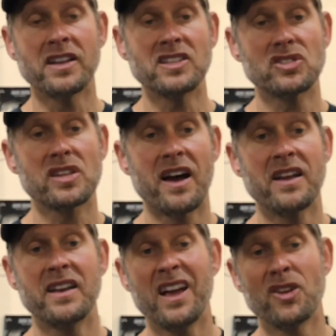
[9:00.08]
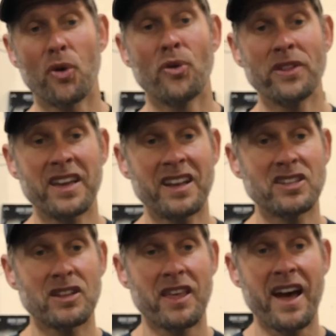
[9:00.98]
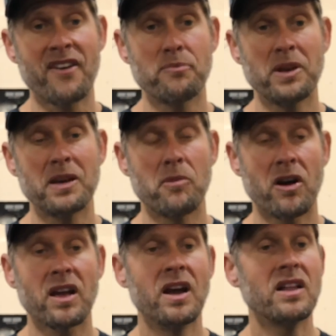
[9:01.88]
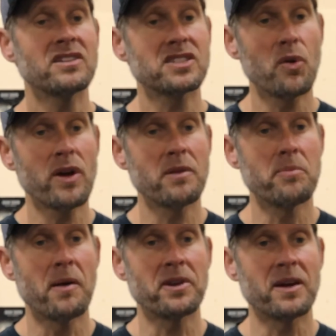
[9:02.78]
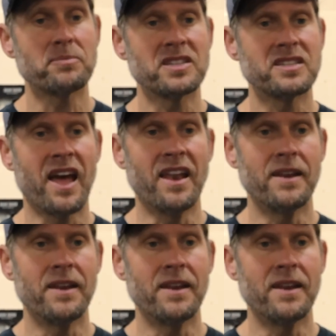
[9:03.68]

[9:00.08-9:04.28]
each side and you're only getting to the half-minute mark, let's go ahead and bump it up to 10.